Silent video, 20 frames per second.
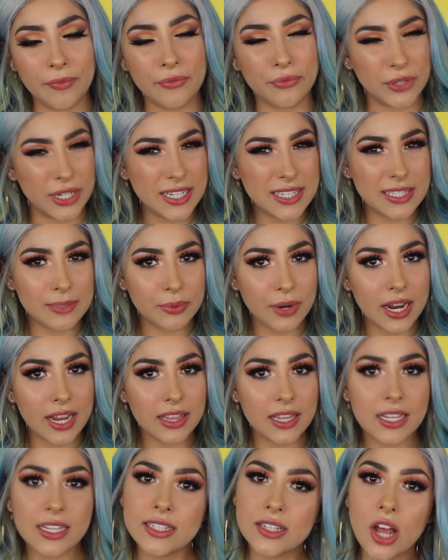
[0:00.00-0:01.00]
freeze
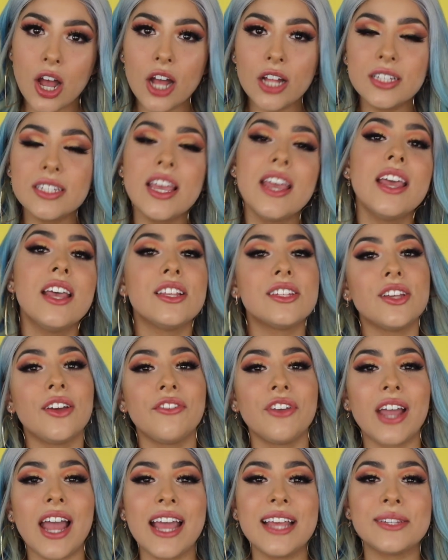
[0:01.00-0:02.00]
spray, I think it's called. So
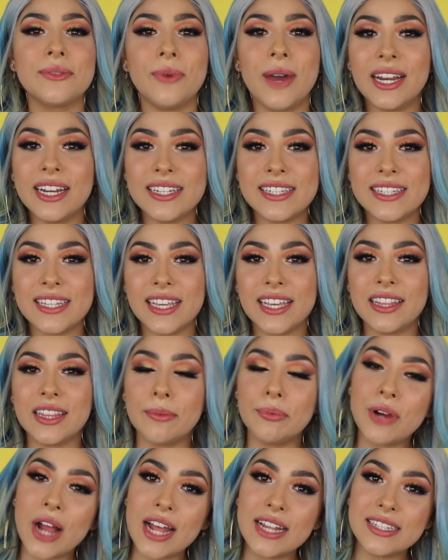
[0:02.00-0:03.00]
if you guys want to see
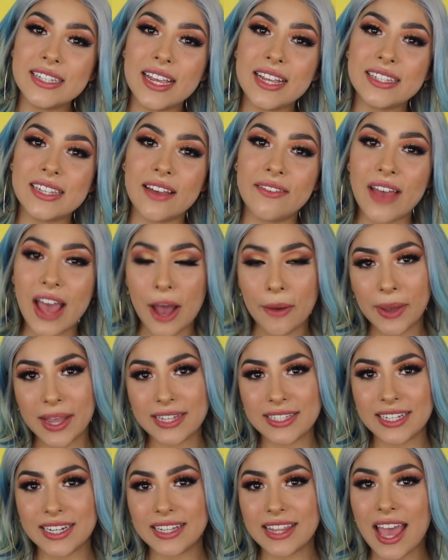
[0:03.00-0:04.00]
the process of how
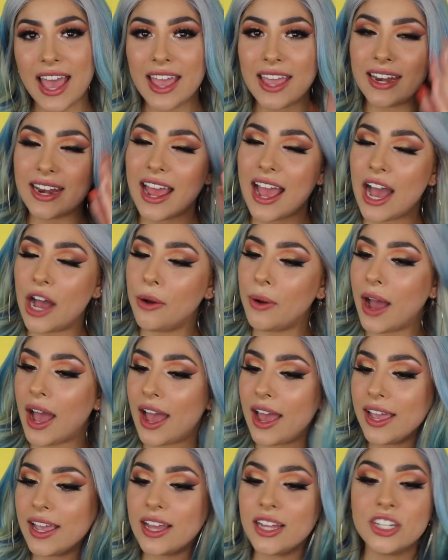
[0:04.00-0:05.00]
I did that and how
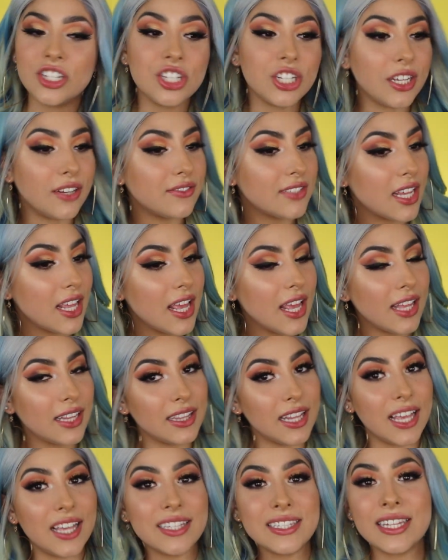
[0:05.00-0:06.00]
I achieved
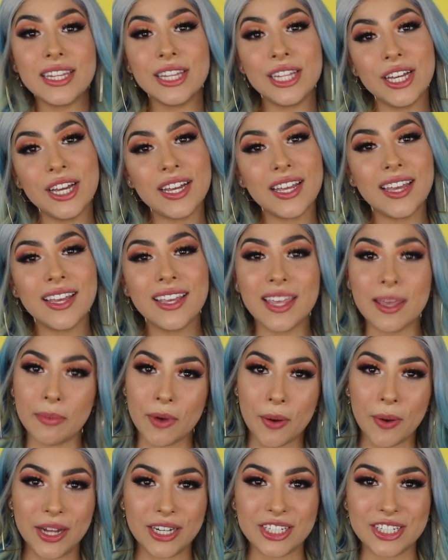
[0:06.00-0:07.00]
this look,
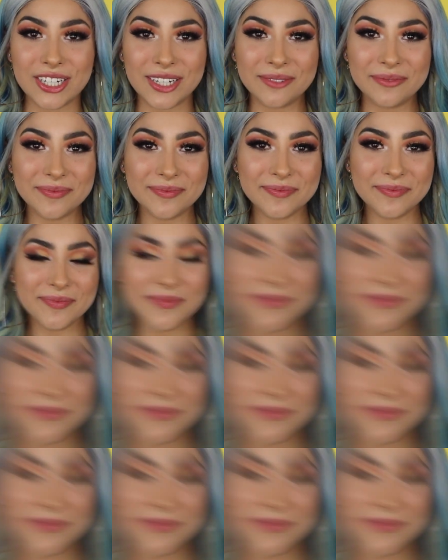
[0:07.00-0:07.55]
keep on watching.